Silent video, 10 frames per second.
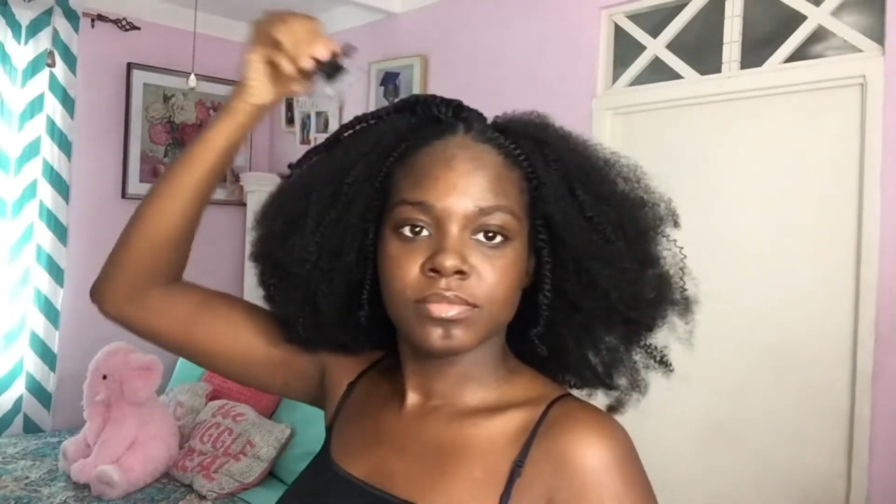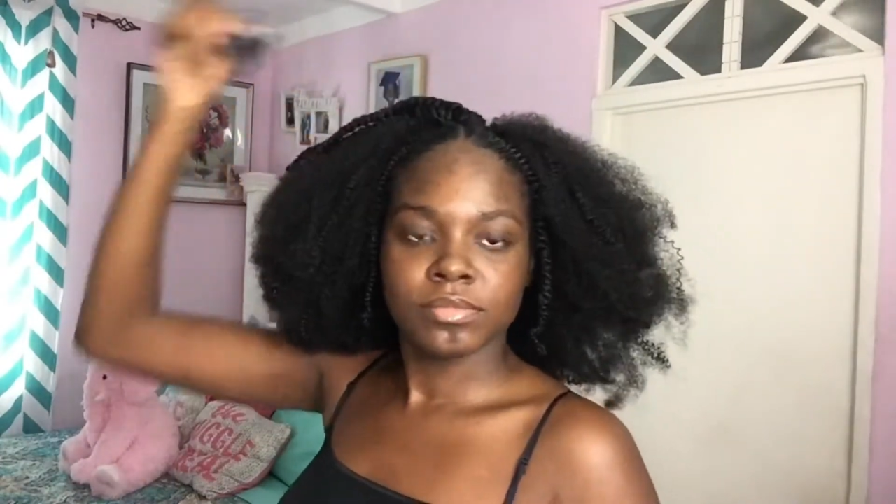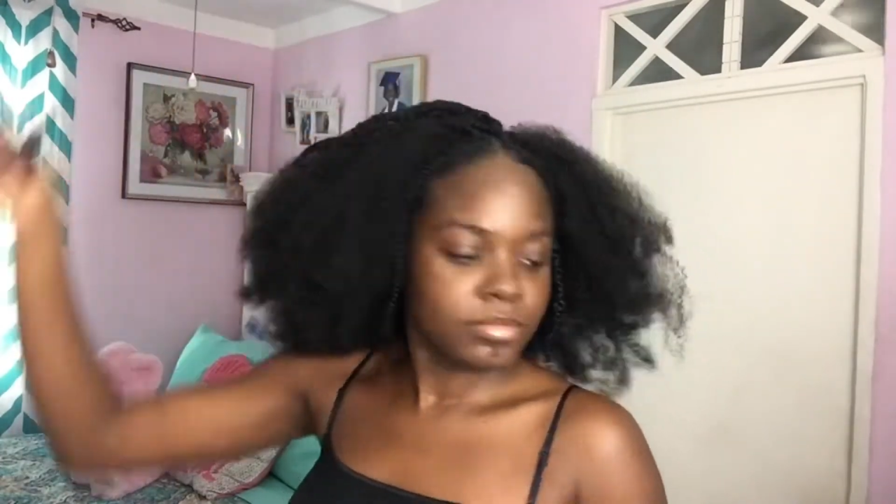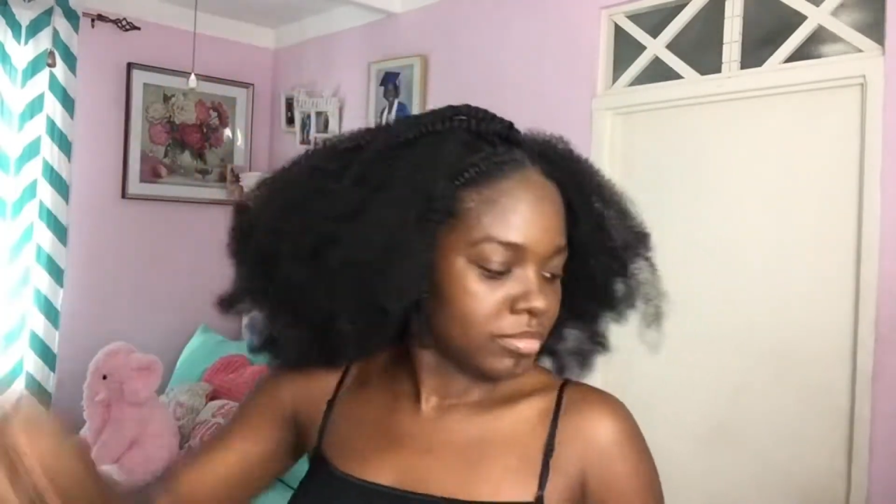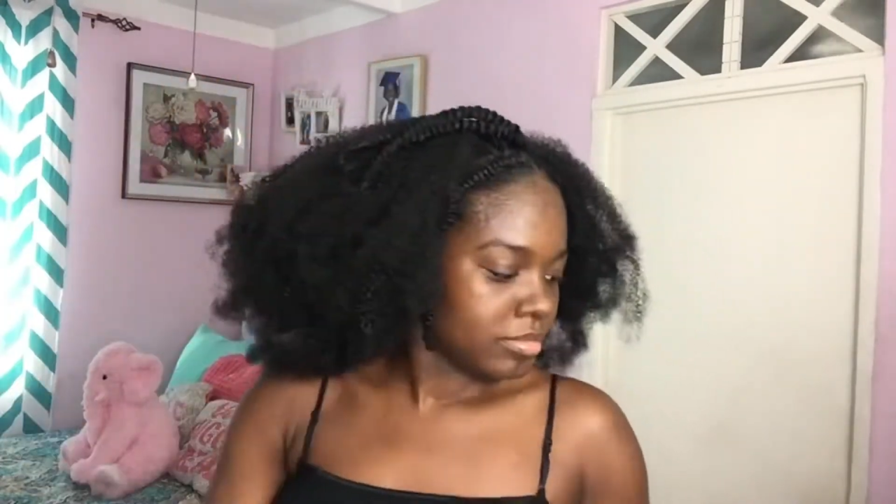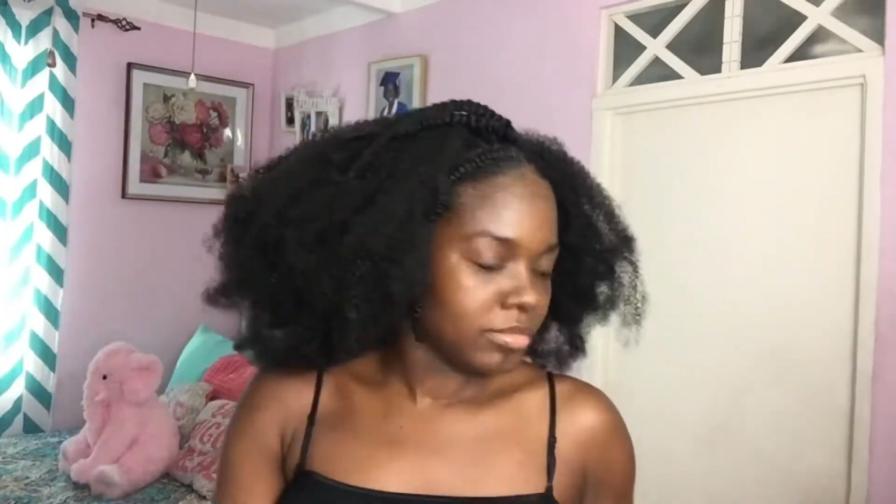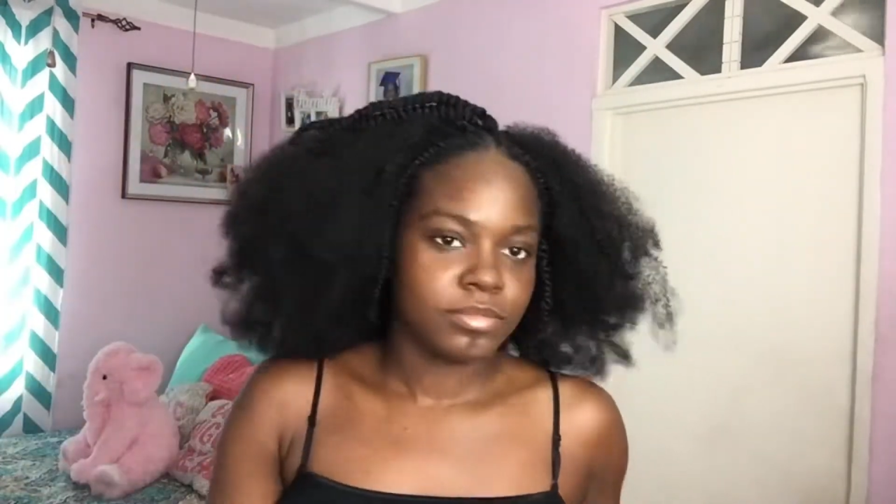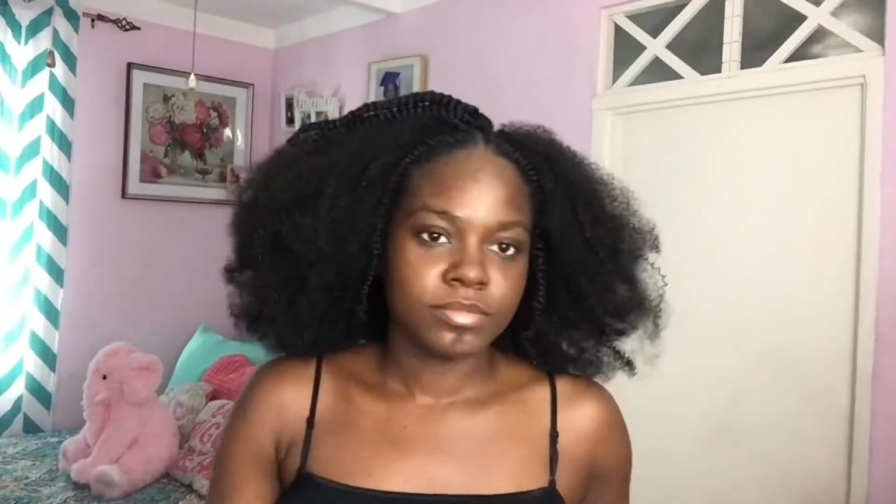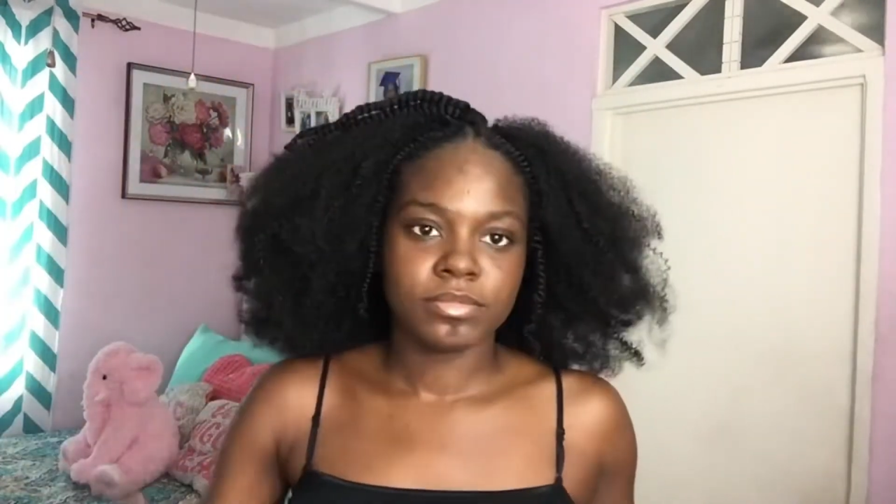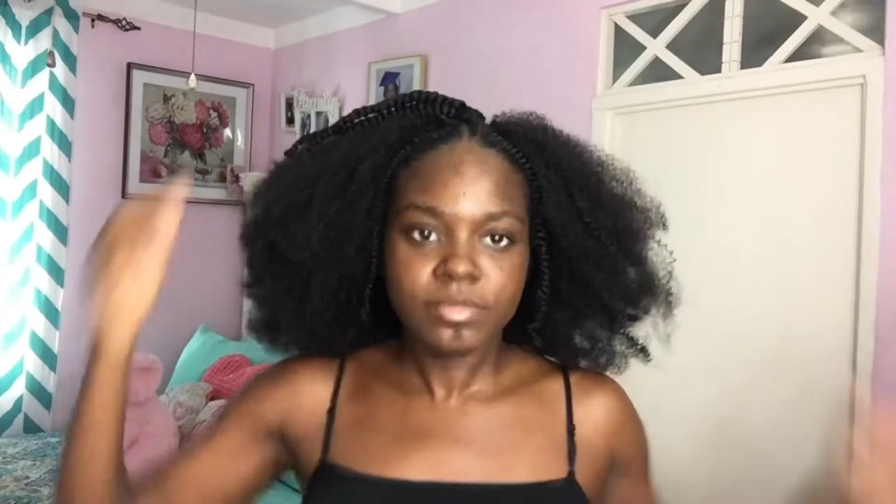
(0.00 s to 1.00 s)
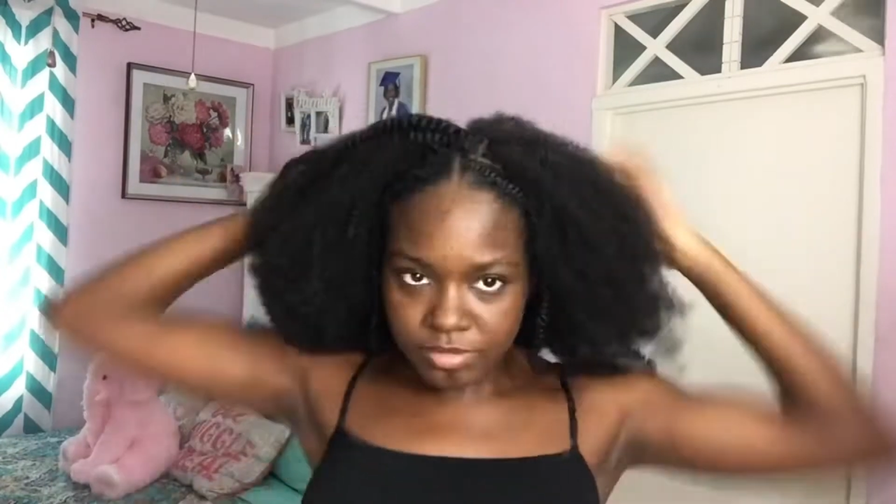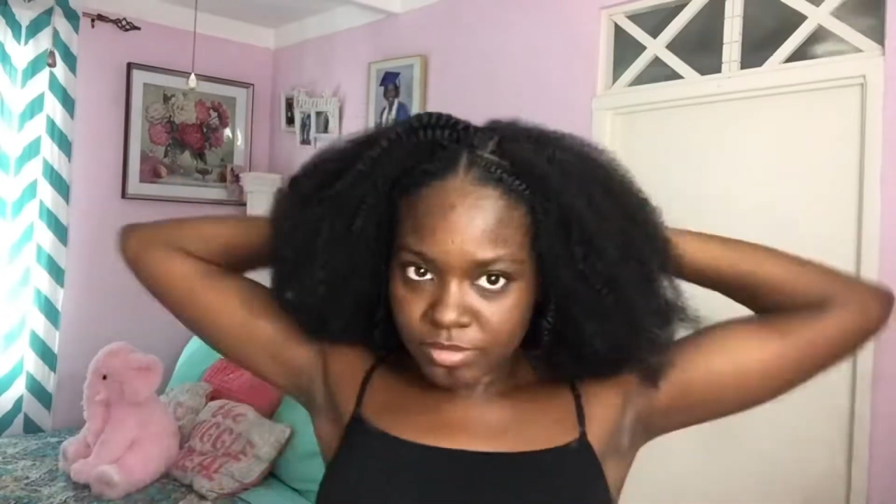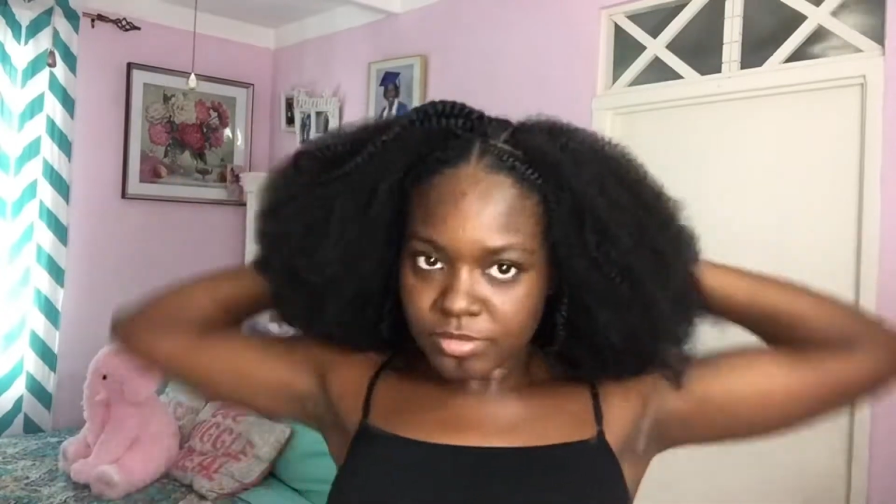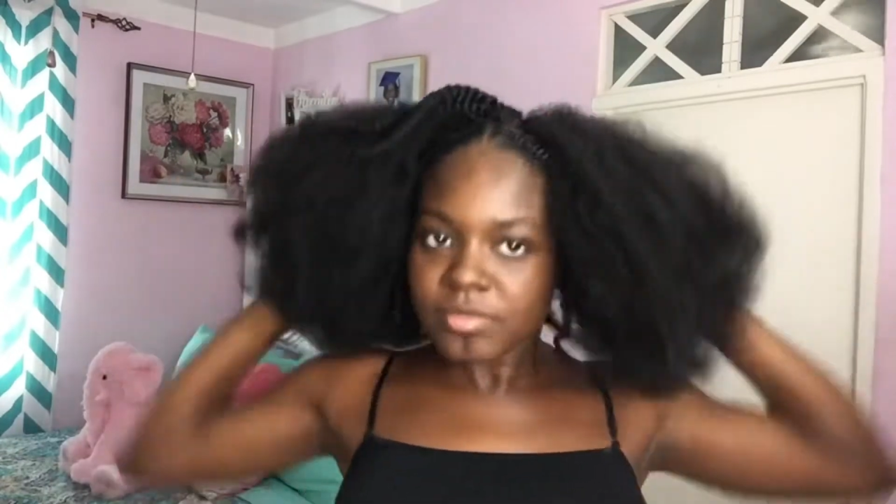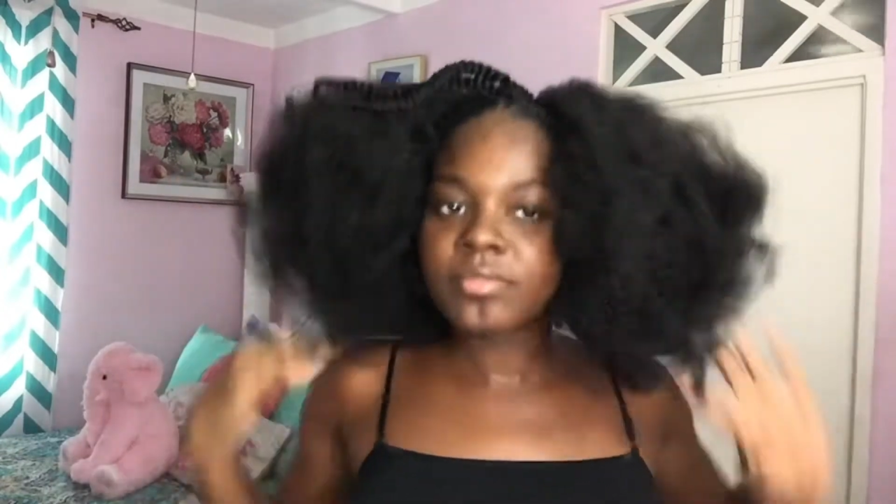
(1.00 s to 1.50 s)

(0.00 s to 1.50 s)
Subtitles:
all the areas that will be flat twist